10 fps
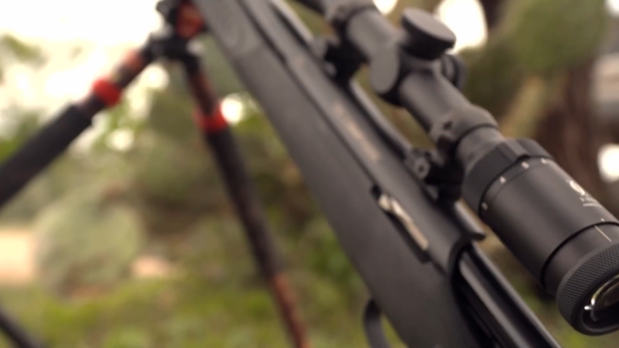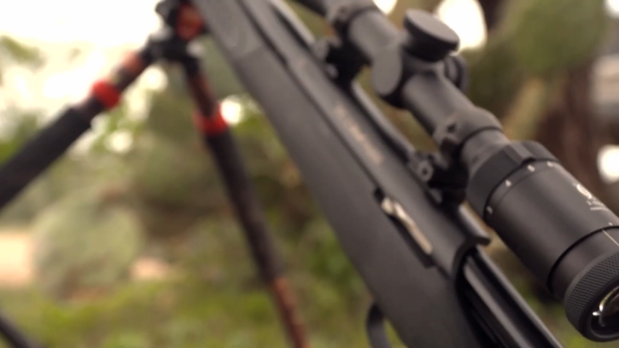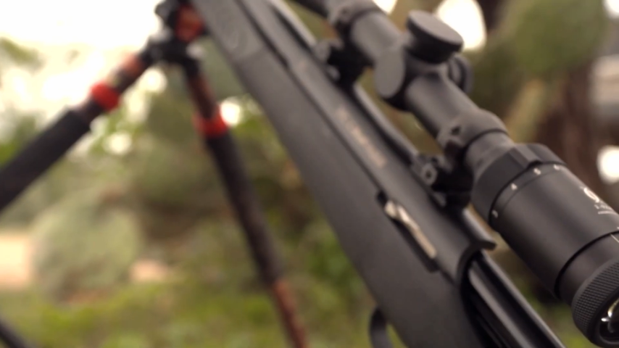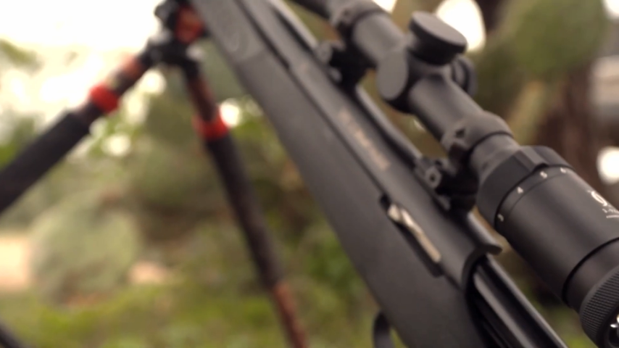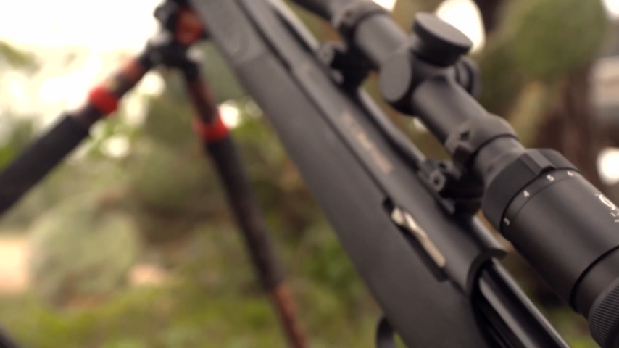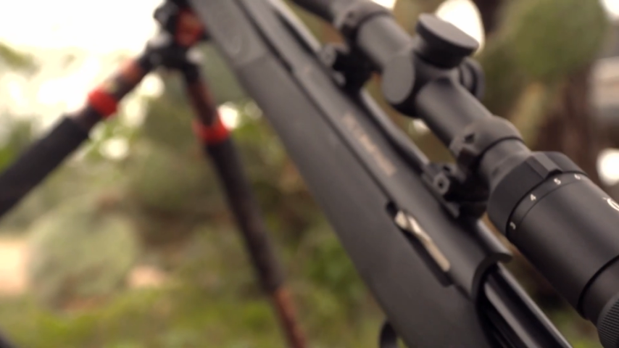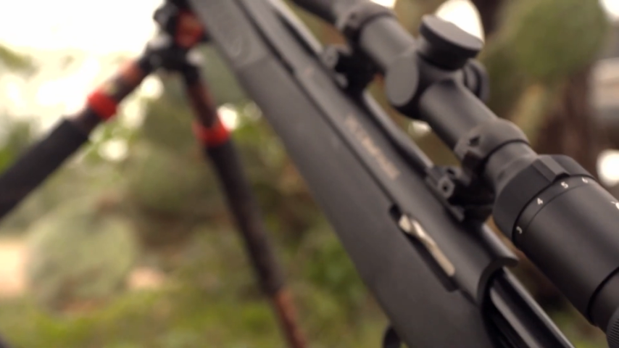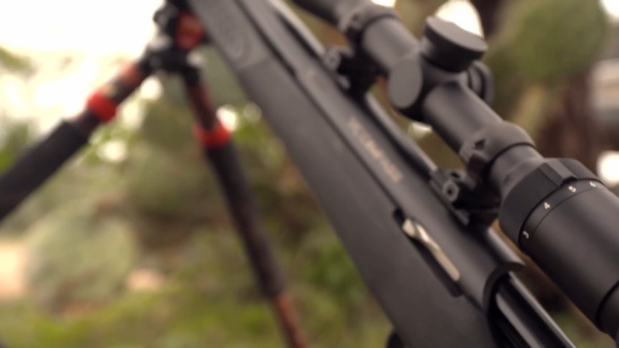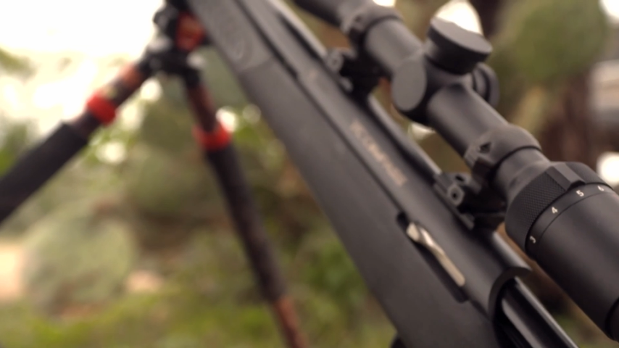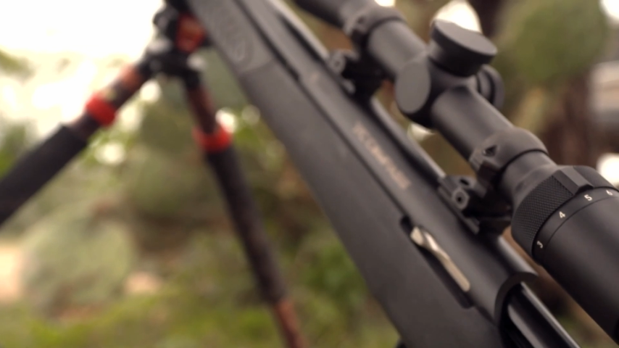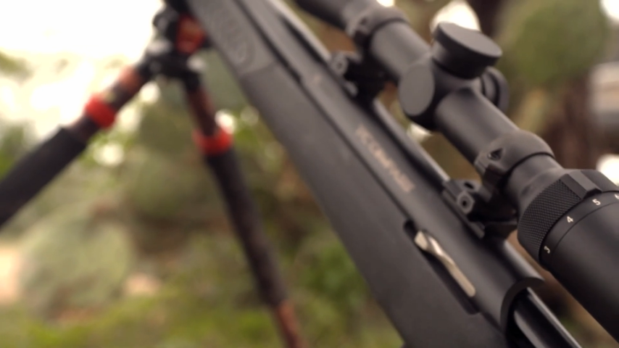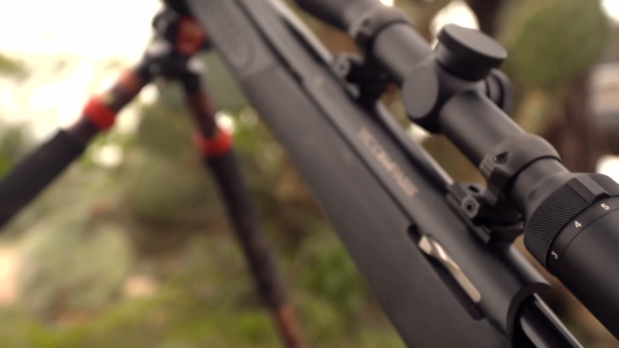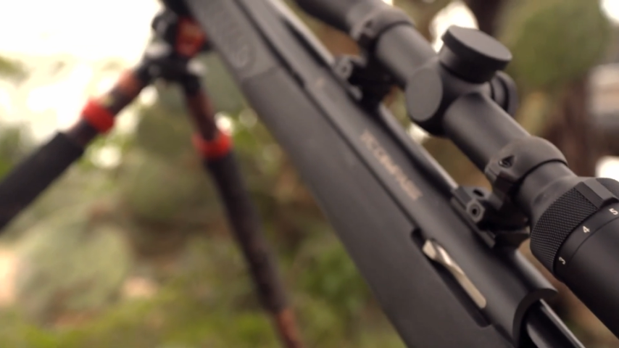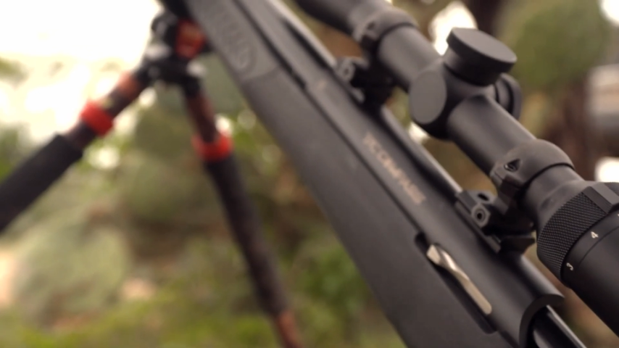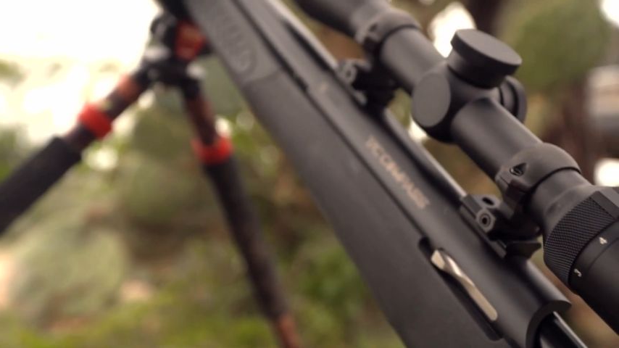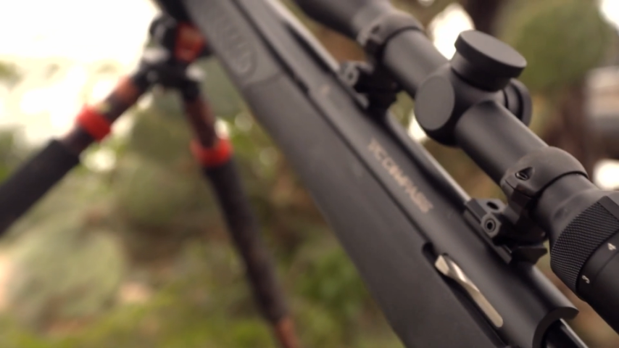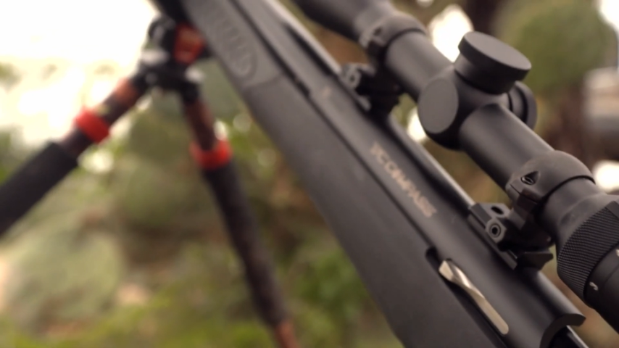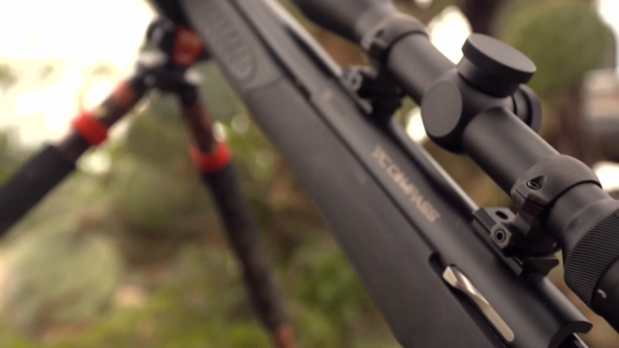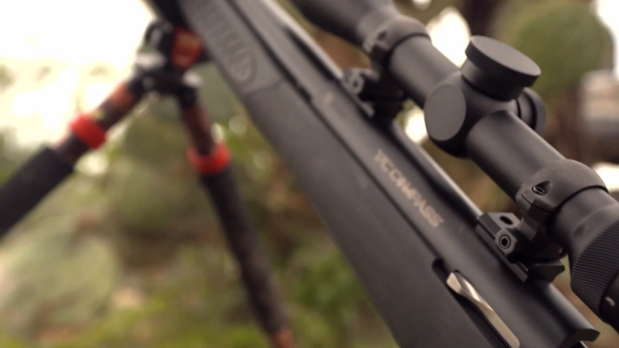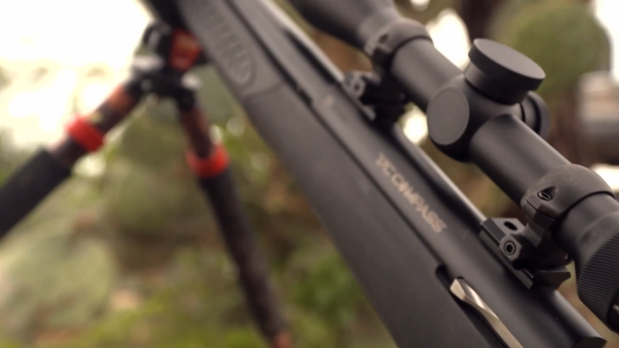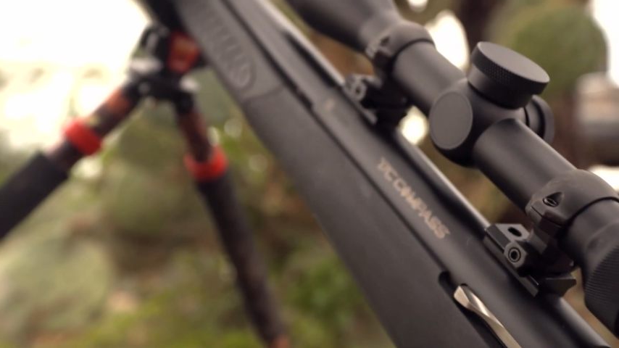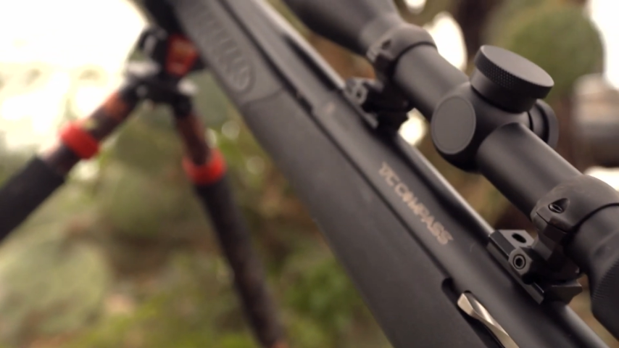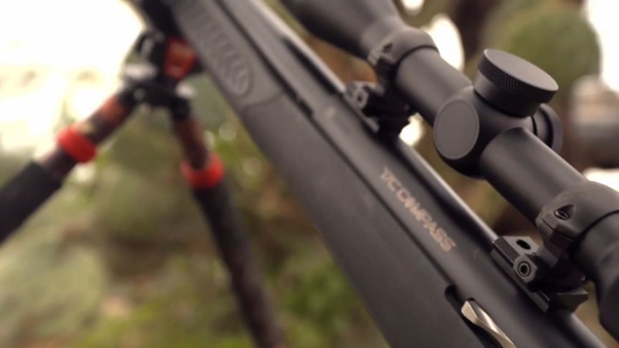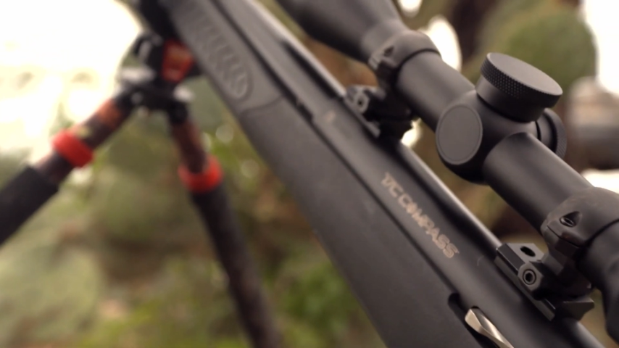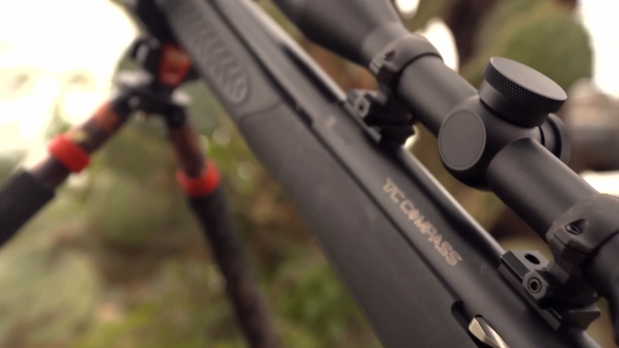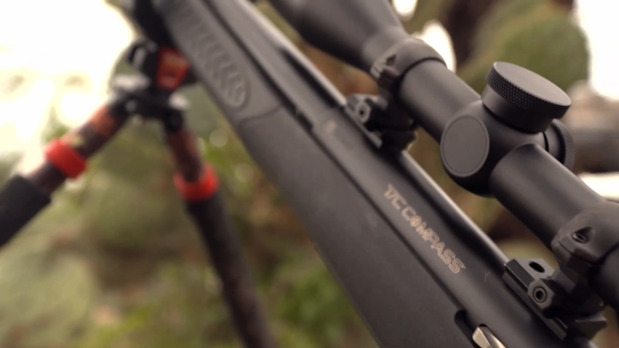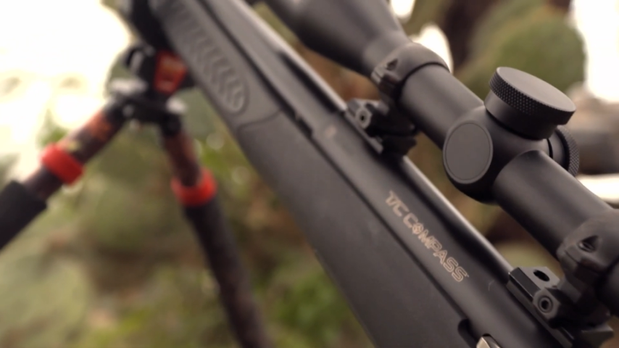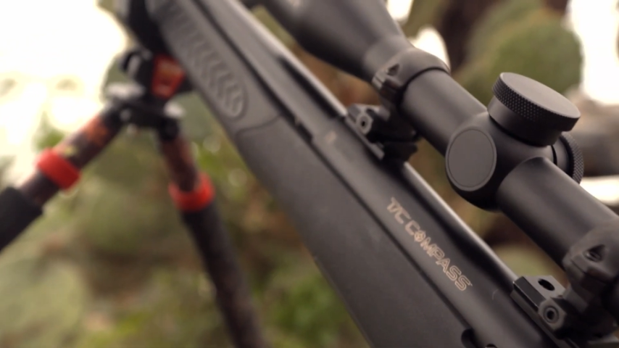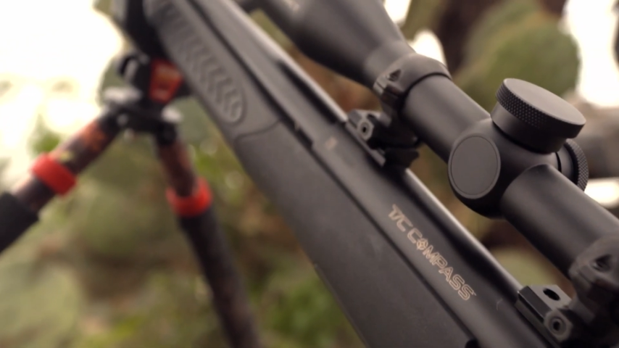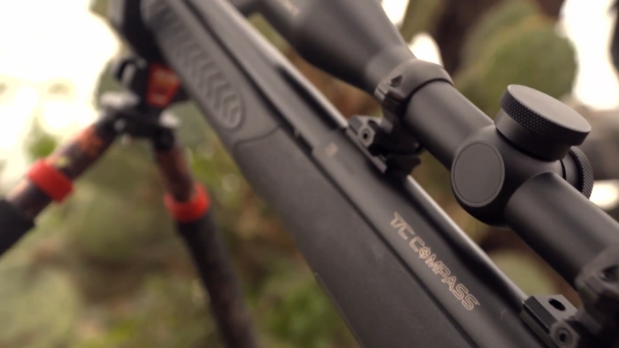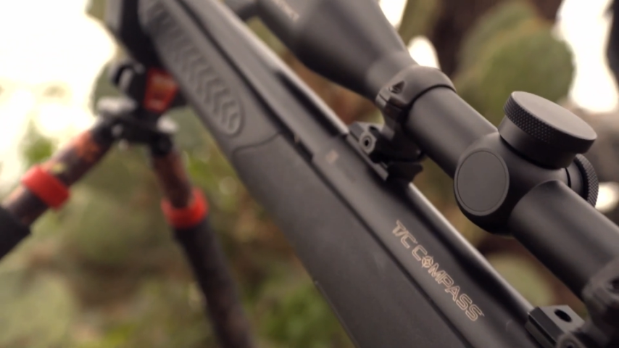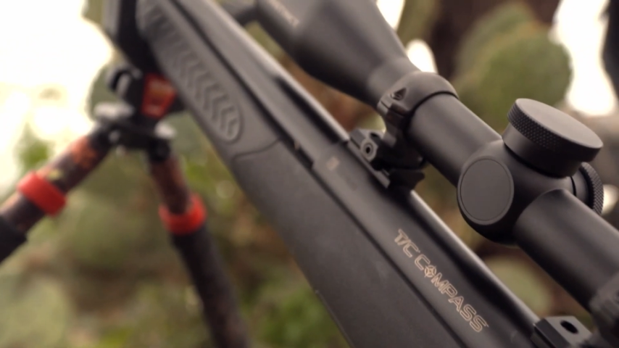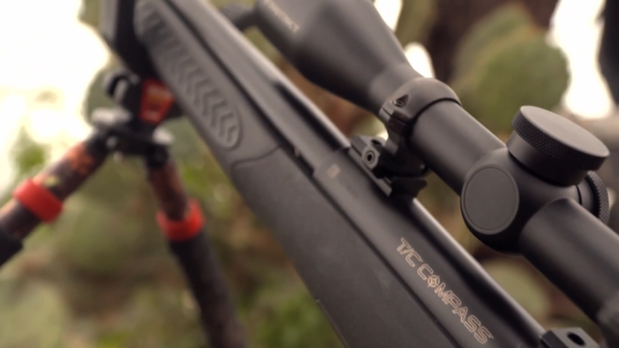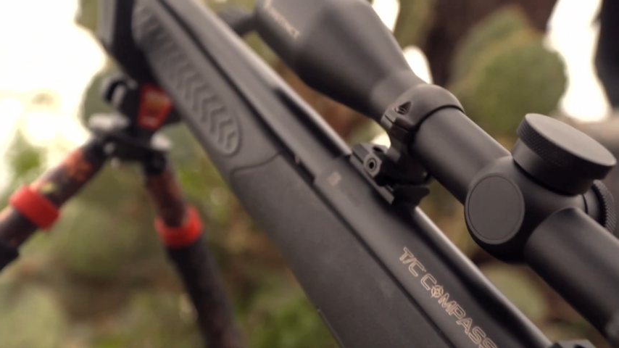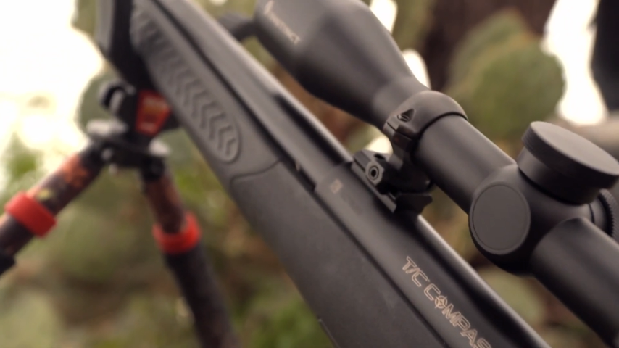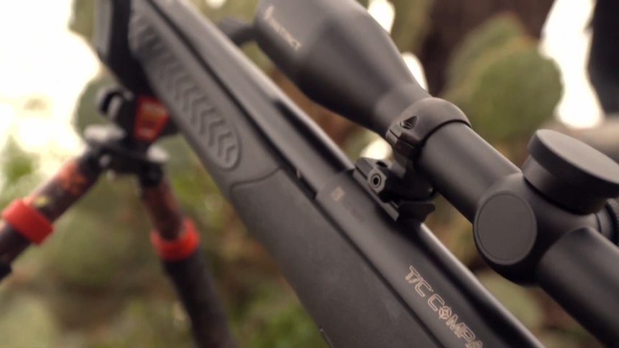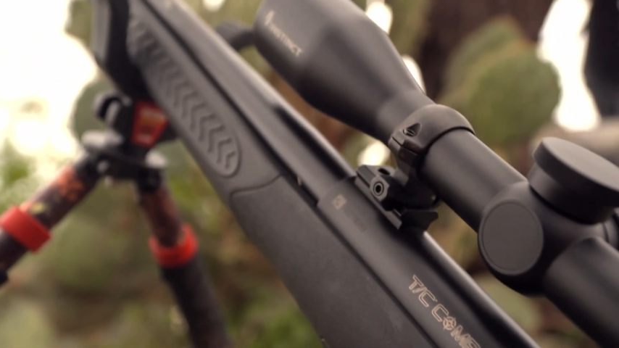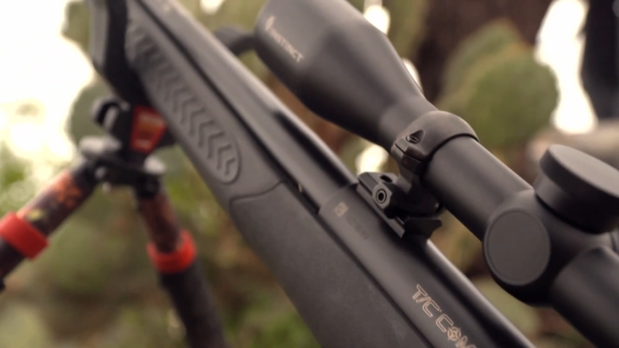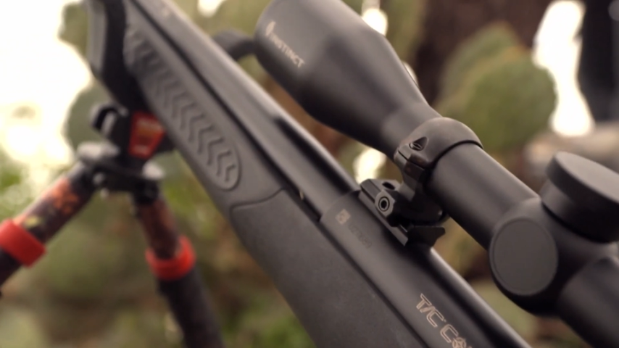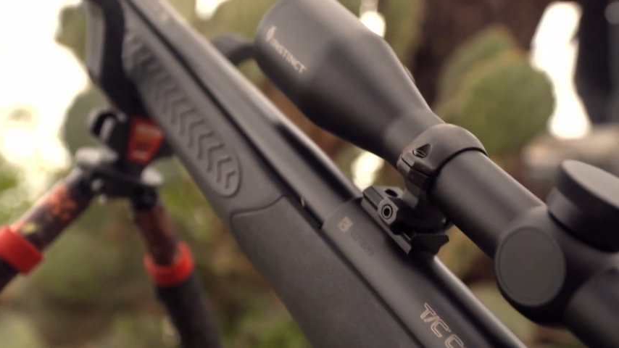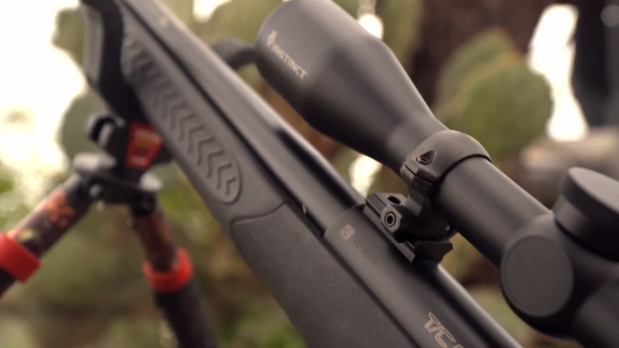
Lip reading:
Nobody's mouth can be seen.